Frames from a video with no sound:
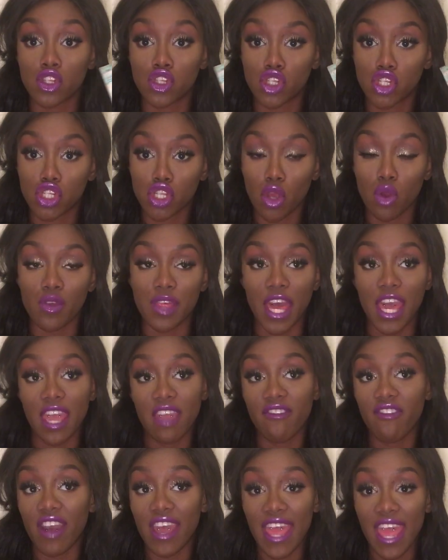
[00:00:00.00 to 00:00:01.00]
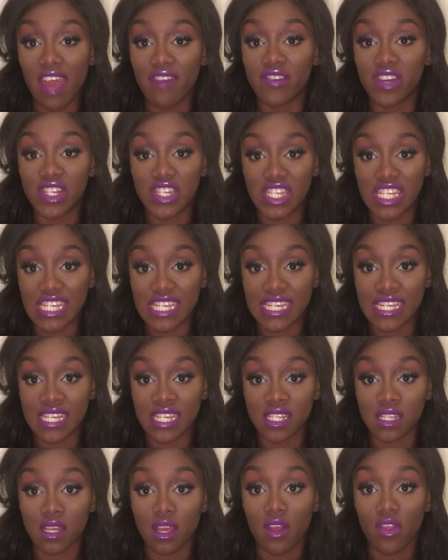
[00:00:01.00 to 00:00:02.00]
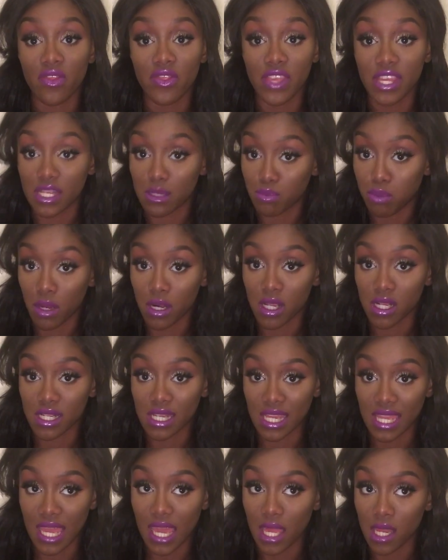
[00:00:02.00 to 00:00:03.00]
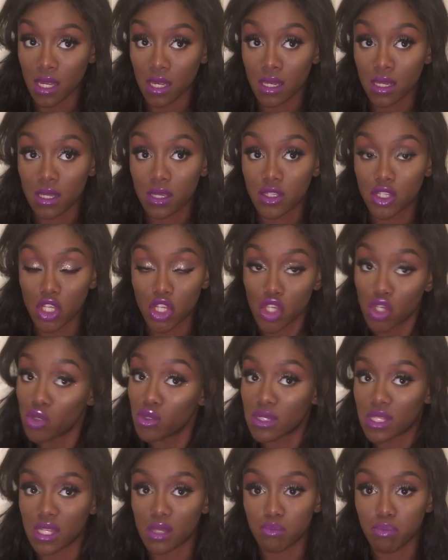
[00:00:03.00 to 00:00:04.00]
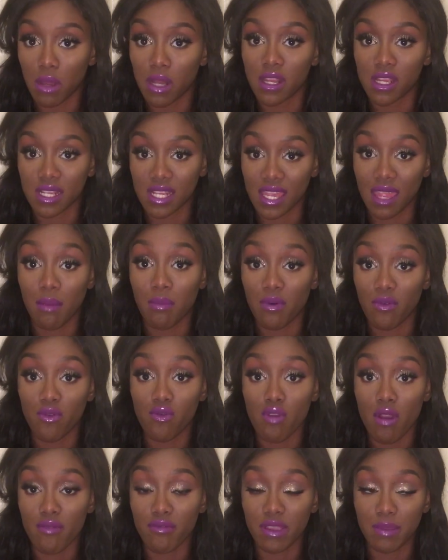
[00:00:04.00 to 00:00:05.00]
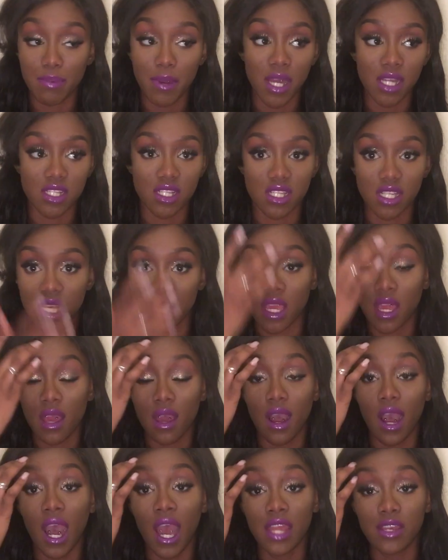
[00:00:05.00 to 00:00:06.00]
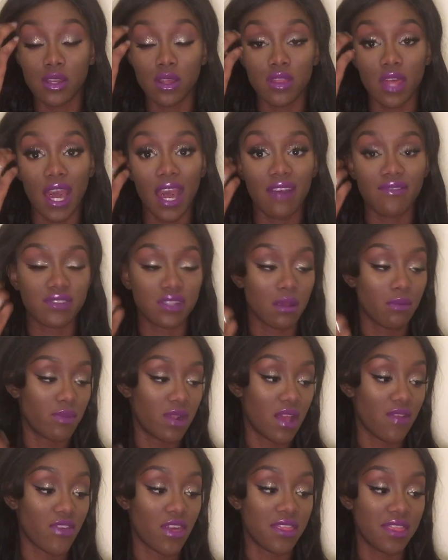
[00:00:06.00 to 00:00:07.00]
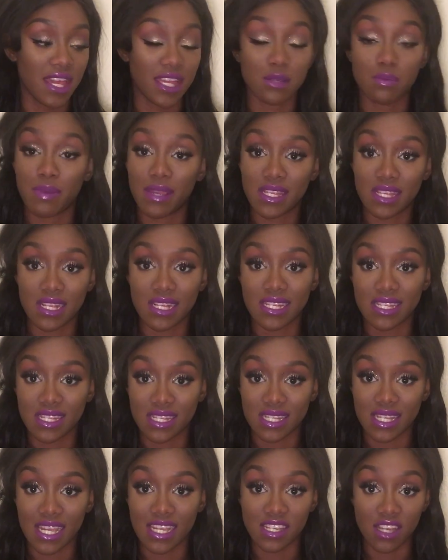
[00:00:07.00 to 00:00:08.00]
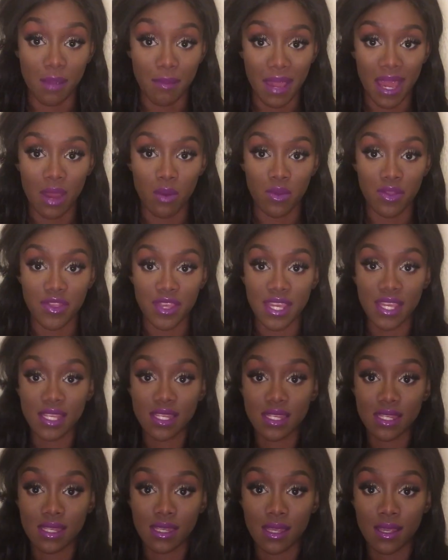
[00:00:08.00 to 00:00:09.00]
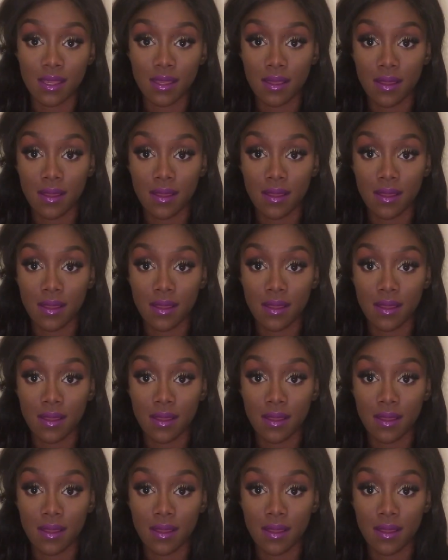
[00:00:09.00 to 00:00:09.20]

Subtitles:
So that if I ever need this product again, to use this product again before I repurchase it, I know that I have some left. And that's basically the stage I'm at with this.